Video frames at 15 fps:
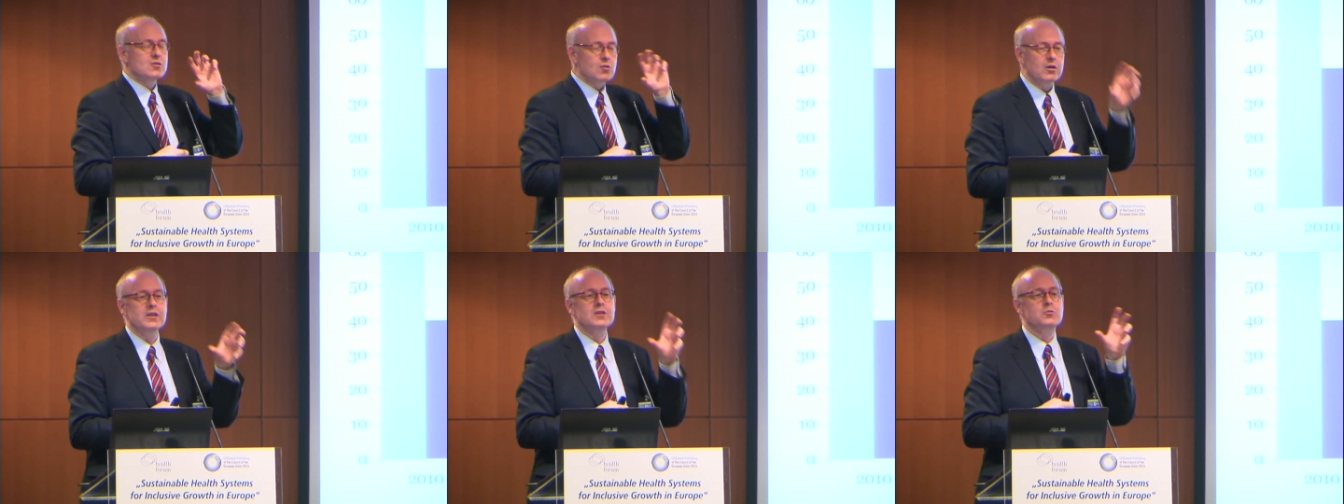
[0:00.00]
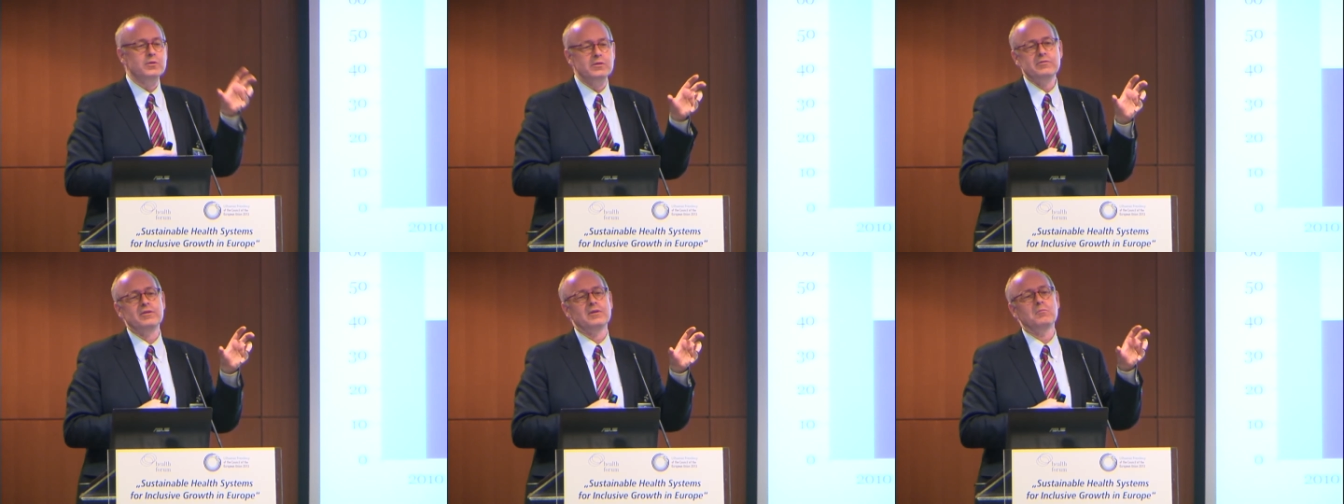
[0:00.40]
only
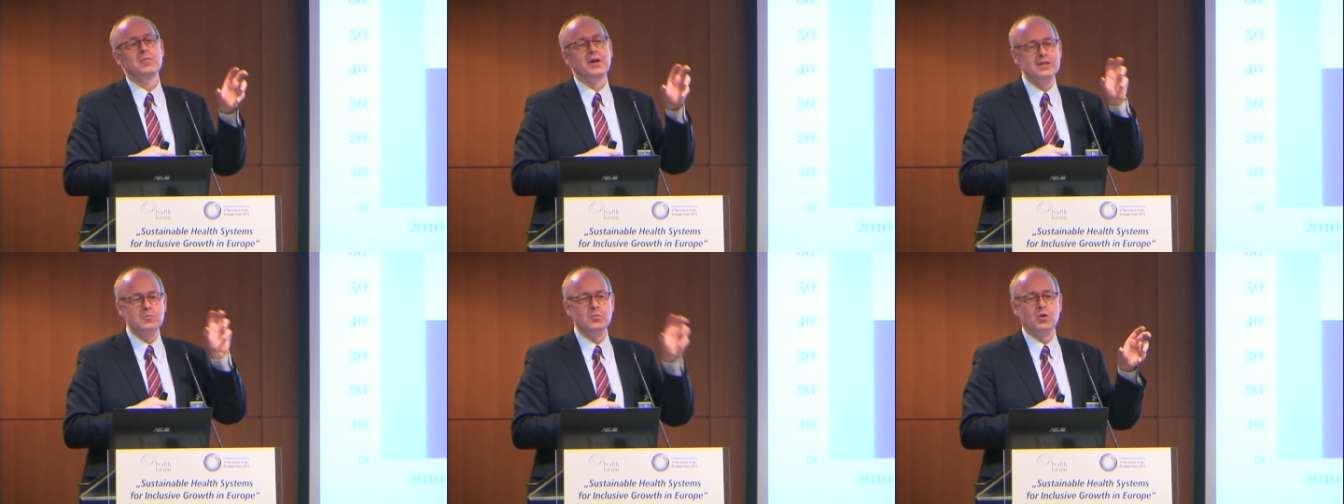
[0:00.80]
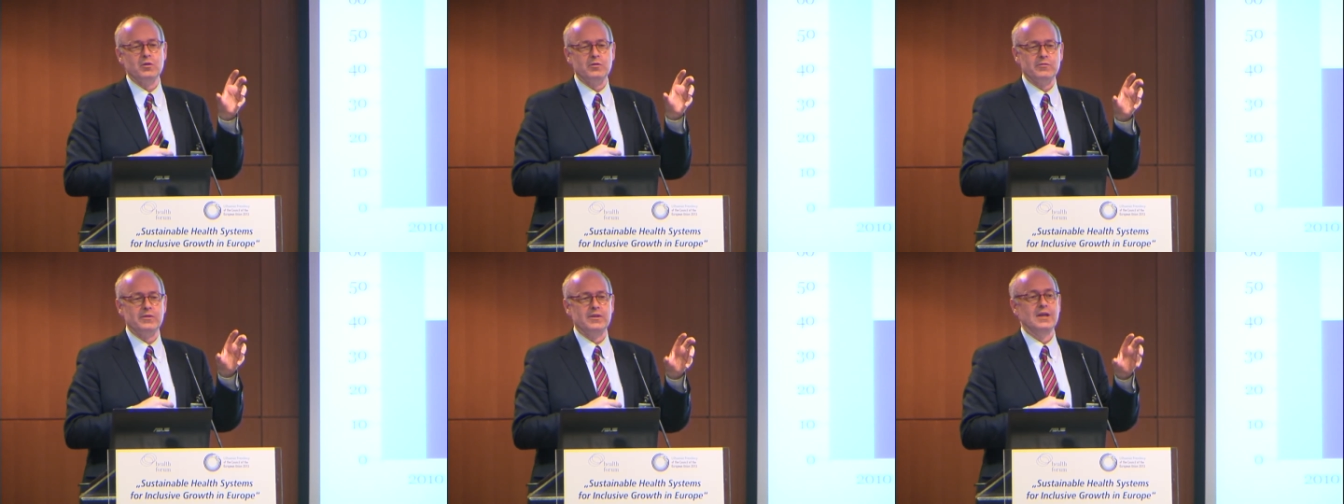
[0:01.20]
driven by
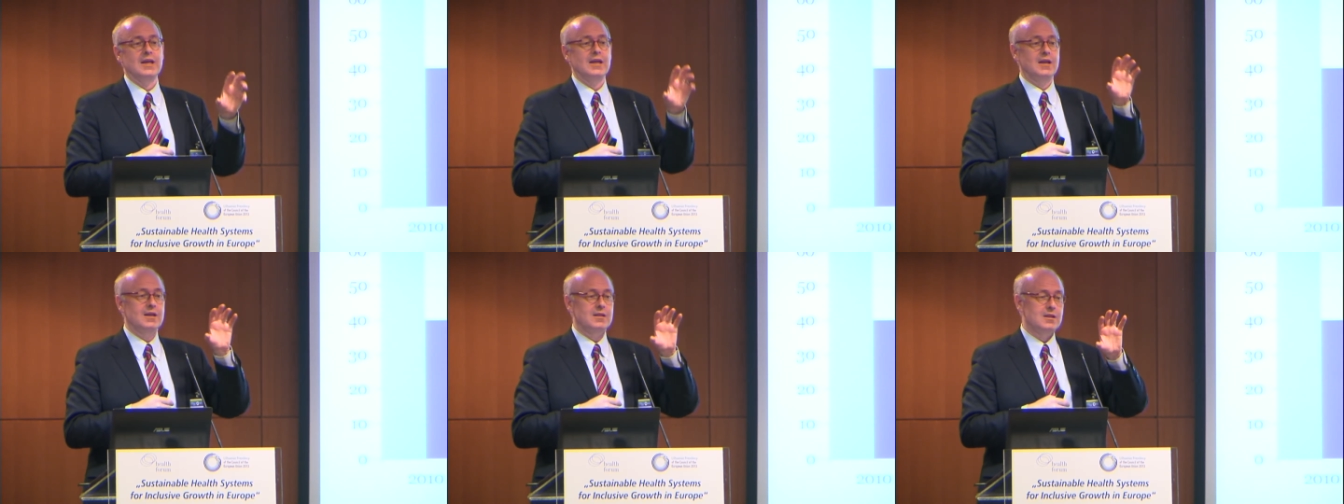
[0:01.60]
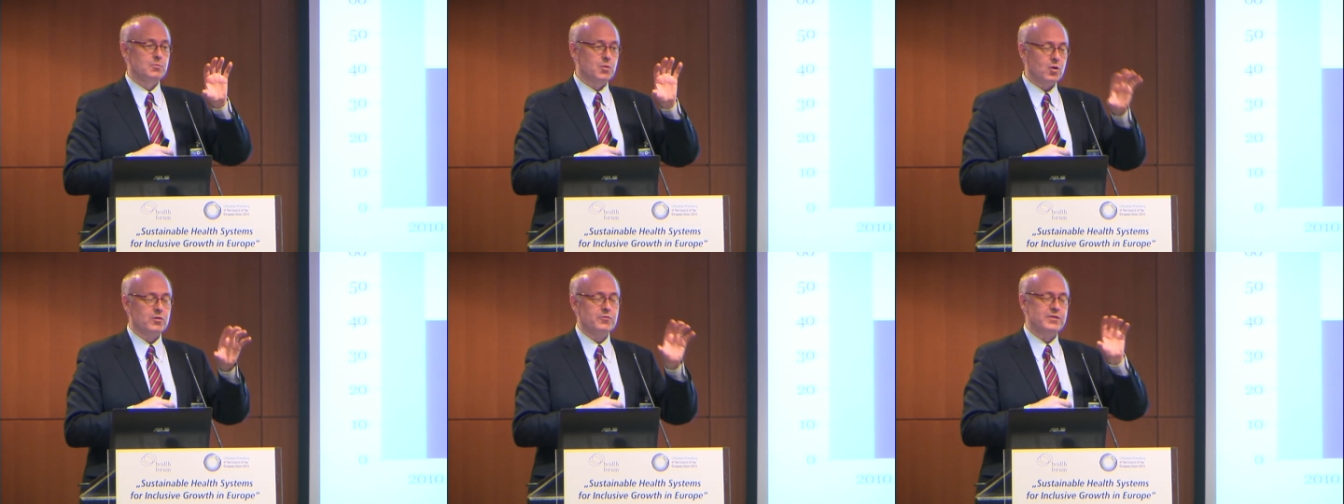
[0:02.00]
demography.
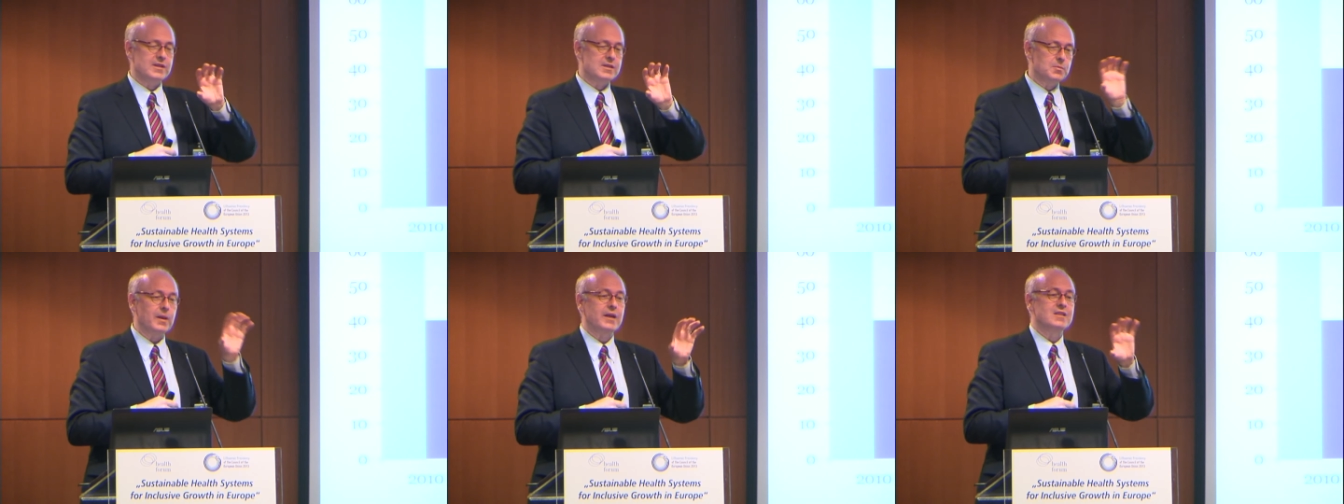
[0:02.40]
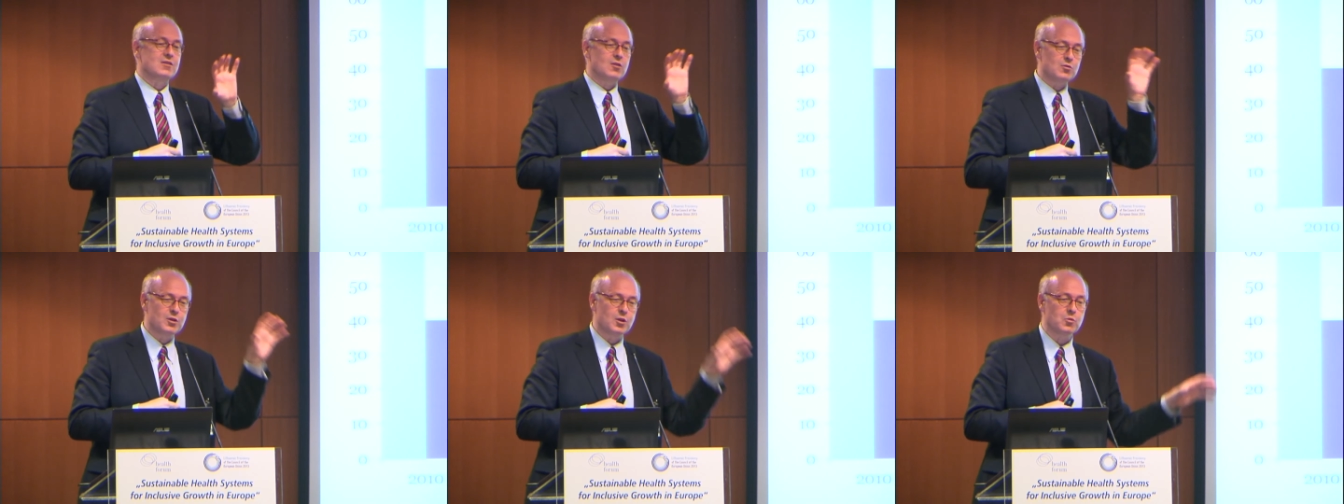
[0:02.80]
Demography explains
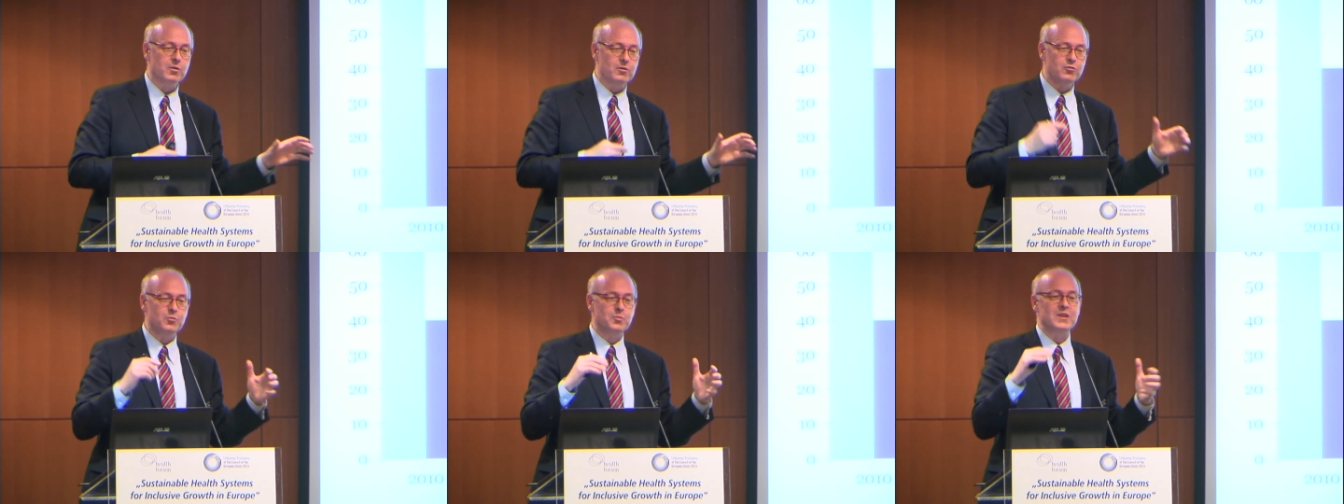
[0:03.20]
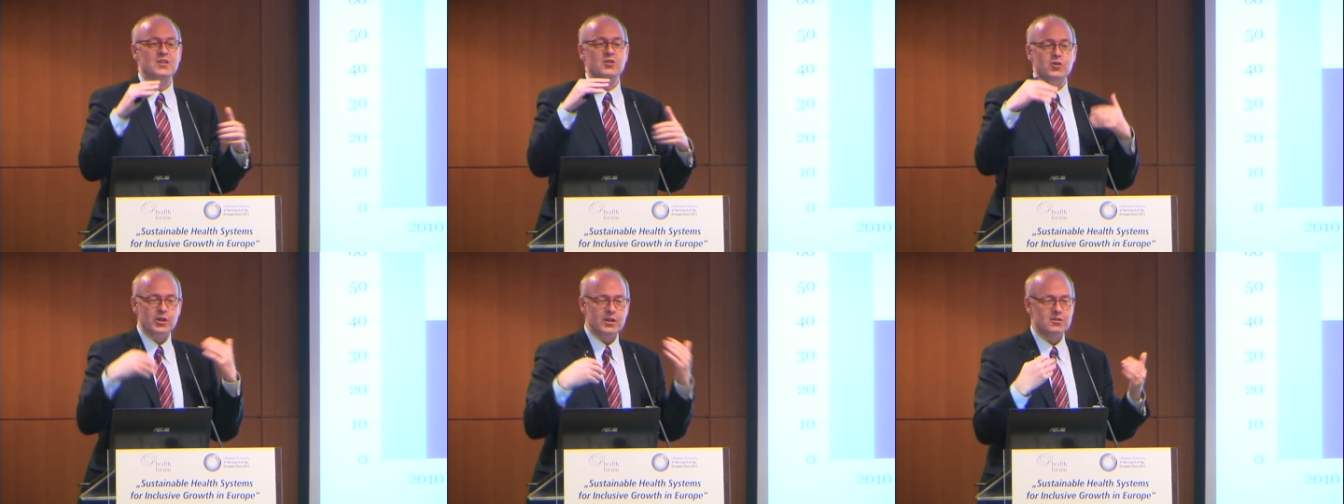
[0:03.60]
not the growth, but the
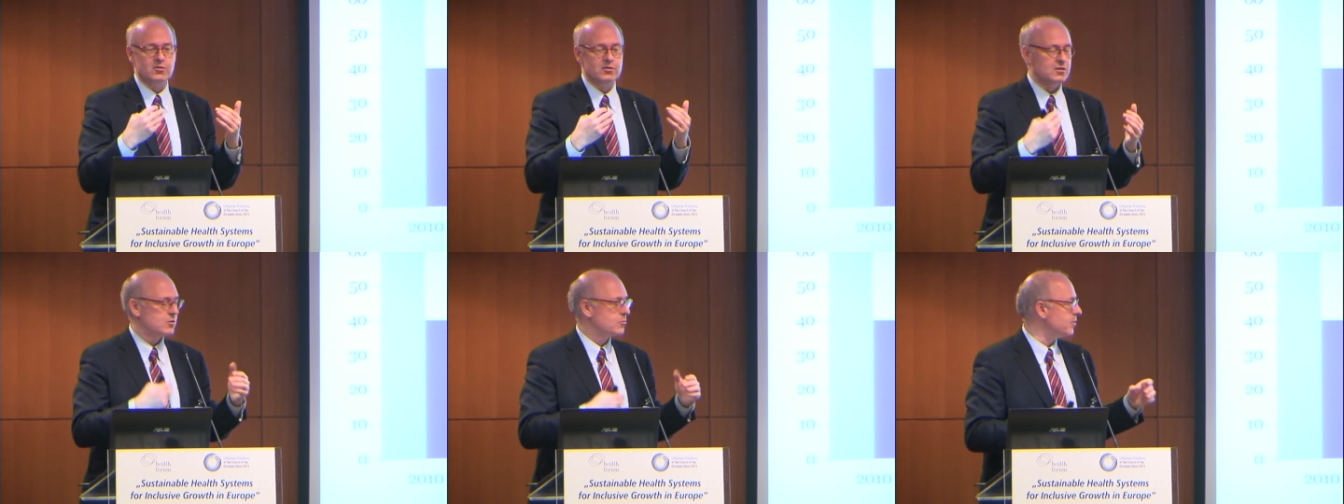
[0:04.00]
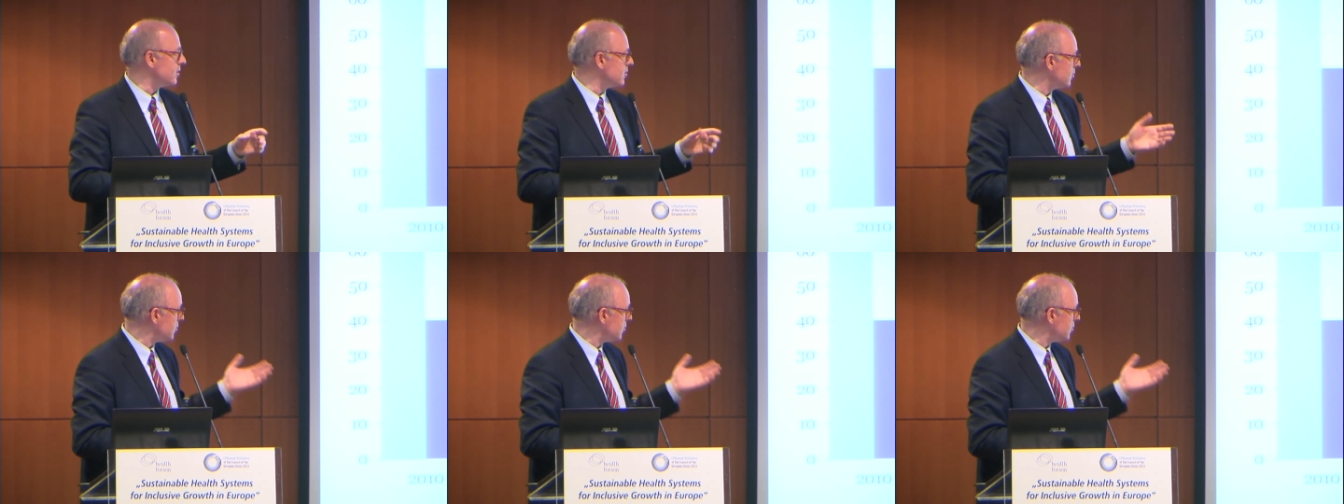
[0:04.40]
change in the structure.